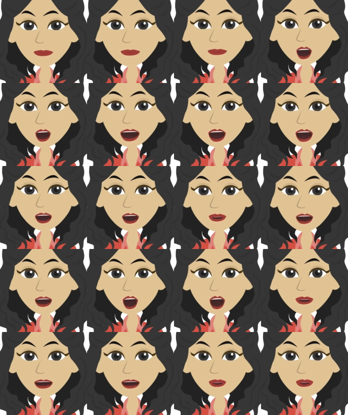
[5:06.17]
And this is a
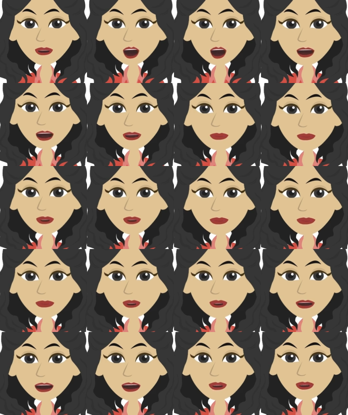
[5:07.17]
process called
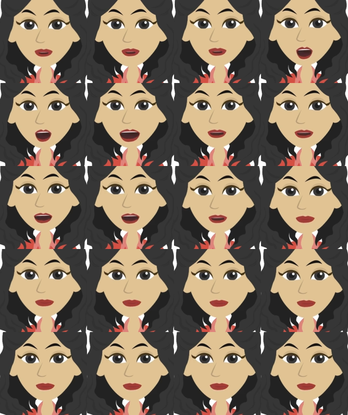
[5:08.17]
transportation.